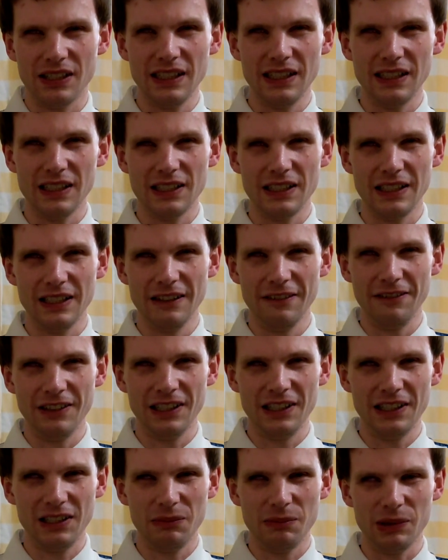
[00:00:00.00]
see this in the
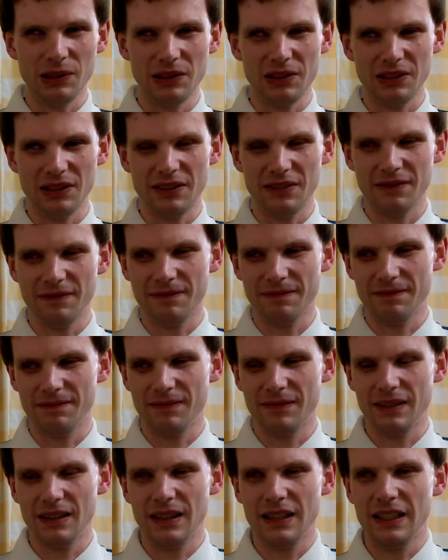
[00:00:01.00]
video, but
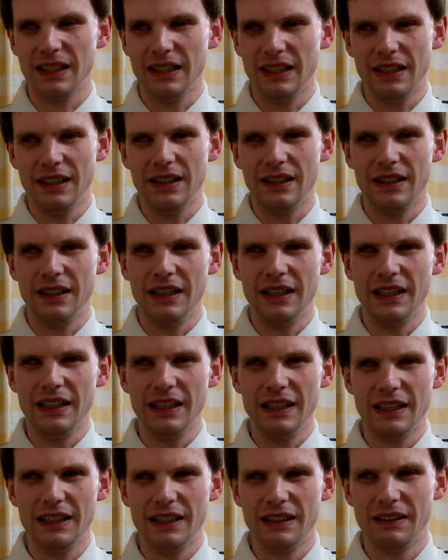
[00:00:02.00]

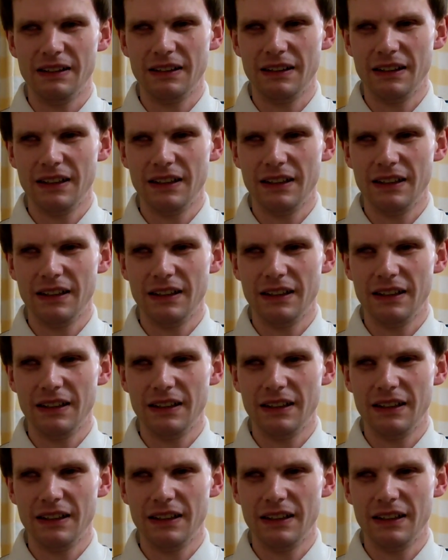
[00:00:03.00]
the